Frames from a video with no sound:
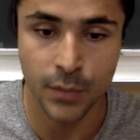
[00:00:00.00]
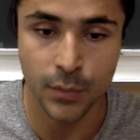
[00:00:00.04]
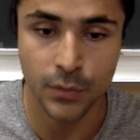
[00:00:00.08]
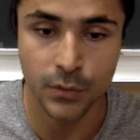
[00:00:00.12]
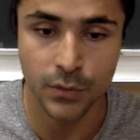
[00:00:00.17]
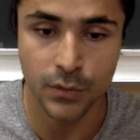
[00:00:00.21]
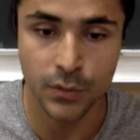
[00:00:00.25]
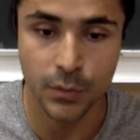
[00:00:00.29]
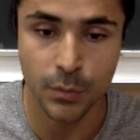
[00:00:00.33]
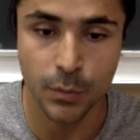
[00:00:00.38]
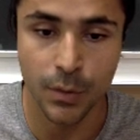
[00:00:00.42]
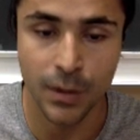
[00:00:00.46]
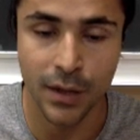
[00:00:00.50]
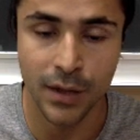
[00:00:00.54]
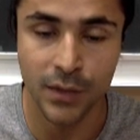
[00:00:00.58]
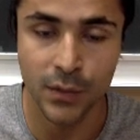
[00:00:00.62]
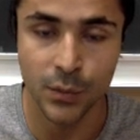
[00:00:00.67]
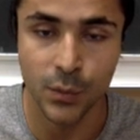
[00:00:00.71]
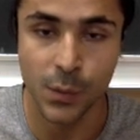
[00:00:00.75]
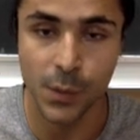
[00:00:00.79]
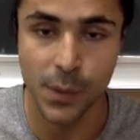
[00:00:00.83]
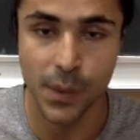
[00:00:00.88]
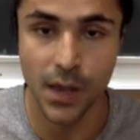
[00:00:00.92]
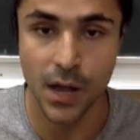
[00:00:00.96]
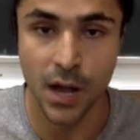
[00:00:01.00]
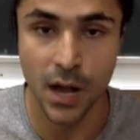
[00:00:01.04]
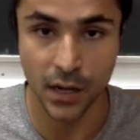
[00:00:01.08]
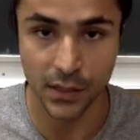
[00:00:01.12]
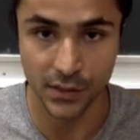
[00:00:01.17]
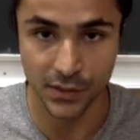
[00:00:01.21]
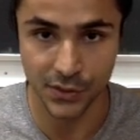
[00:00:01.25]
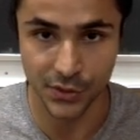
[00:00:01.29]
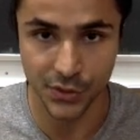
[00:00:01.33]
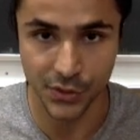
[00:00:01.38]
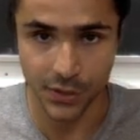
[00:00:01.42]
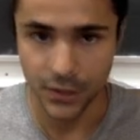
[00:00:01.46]
able to bond with
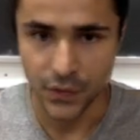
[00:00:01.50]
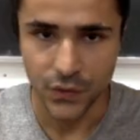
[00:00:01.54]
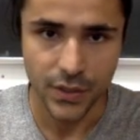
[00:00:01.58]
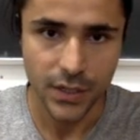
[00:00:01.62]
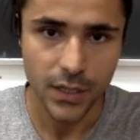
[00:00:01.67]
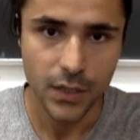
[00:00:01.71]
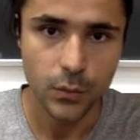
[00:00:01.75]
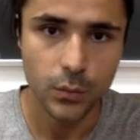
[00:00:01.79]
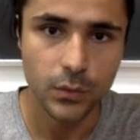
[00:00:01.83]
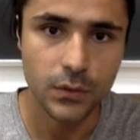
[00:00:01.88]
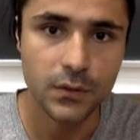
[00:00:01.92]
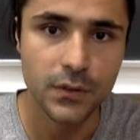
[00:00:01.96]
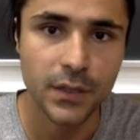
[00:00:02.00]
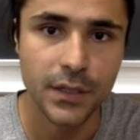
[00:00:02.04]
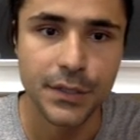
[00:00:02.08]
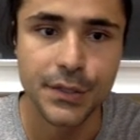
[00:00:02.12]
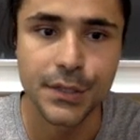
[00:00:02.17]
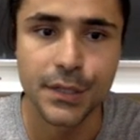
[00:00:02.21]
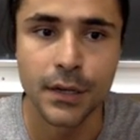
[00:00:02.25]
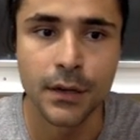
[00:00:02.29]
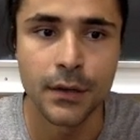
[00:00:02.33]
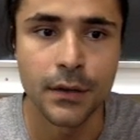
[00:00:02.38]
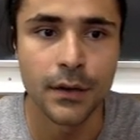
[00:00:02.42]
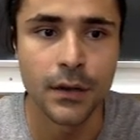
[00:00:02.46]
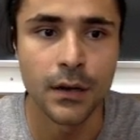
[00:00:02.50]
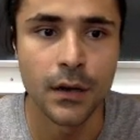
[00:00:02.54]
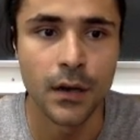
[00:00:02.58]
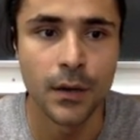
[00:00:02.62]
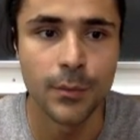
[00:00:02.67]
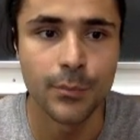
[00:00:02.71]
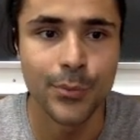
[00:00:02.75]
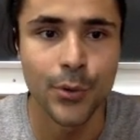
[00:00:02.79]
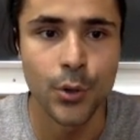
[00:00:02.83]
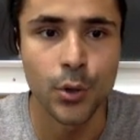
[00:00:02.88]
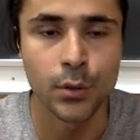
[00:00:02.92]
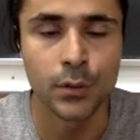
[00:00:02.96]
oxygen. So now we'll touch on
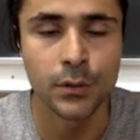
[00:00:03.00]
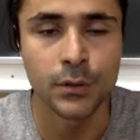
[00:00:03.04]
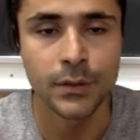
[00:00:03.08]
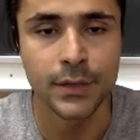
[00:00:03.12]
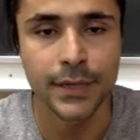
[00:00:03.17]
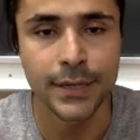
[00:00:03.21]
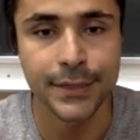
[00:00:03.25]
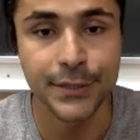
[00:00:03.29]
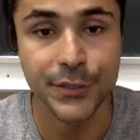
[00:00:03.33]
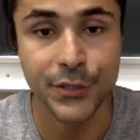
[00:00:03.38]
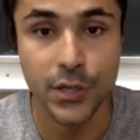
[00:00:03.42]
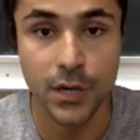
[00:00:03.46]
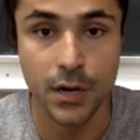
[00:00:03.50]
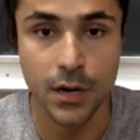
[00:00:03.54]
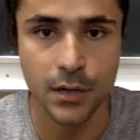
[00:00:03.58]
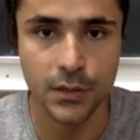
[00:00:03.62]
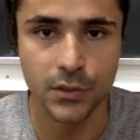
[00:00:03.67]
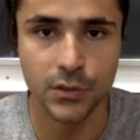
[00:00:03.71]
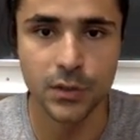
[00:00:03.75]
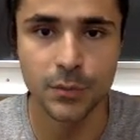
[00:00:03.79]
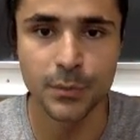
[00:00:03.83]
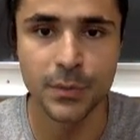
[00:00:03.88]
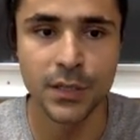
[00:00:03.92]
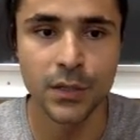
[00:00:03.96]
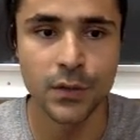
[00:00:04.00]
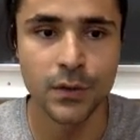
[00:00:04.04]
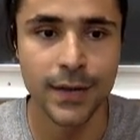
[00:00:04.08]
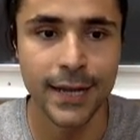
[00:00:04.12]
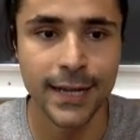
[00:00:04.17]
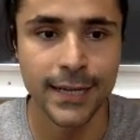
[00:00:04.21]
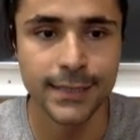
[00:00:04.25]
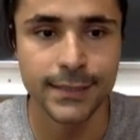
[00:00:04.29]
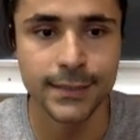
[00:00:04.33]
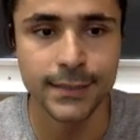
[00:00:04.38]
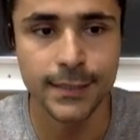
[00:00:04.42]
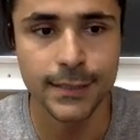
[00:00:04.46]
polar and charged amino
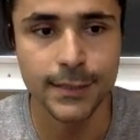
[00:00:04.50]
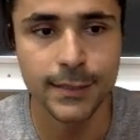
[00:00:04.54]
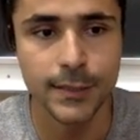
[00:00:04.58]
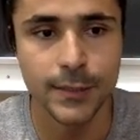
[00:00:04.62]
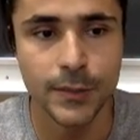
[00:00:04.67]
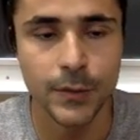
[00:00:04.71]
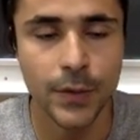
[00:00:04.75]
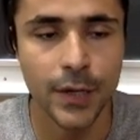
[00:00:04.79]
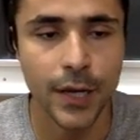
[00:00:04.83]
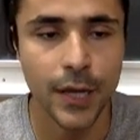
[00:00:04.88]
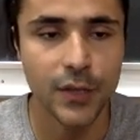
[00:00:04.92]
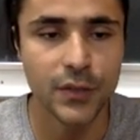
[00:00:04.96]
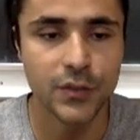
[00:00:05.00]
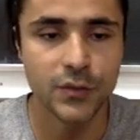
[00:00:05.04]
acids, okay?